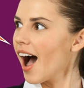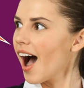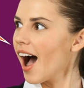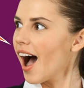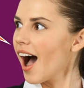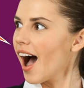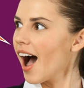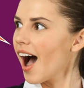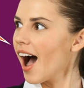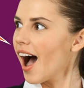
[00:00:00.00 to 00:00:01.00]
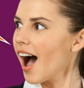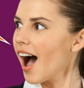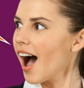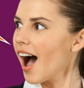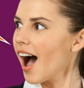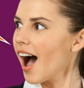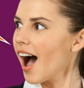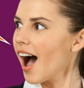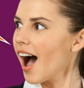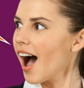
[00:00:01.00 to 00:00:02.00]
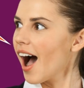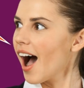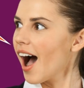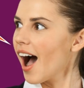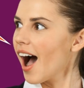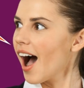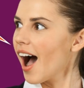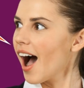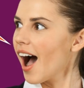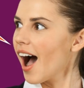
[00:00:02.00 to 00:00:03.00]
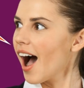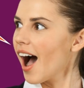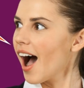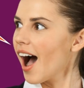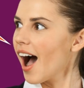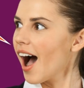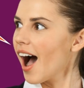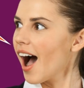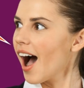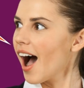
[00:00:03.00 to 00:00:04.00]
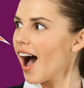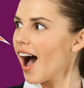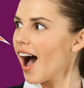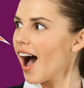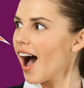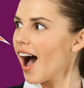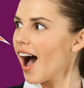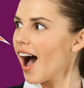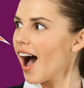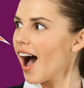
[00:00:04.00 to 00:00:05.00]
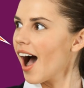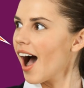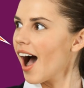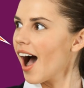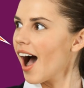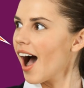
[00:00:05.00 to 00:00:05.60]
The face doesn't move, so there is nothing to read.